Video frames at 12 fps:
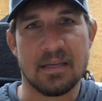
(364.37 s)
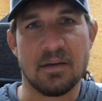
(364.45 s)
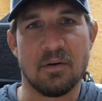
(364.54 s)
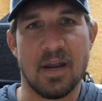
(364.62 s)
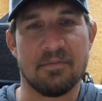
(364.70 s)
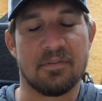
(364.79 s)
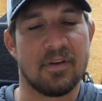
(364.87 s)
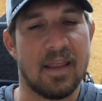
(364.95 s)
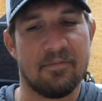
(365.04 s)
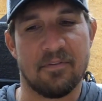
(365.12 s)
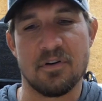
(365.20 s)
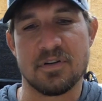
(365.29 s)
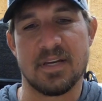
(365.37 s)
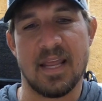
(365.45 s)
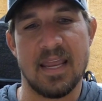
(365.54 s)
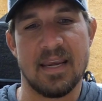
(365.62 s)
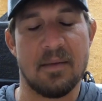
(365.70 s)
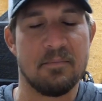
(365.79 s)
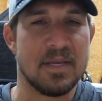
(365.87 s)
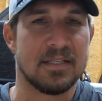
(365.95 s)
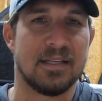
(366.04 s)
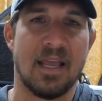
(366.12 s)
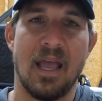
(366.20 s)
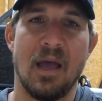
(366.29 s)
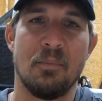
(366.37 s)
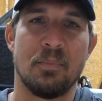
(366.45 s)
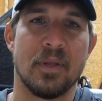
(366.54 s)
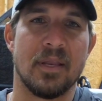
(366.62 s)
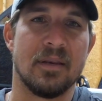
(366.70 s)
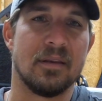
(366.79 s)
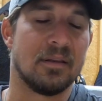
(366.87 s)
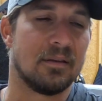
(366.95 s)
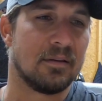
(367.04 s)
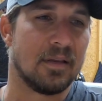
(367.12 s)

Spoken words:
You know, after that first day, that mishap, and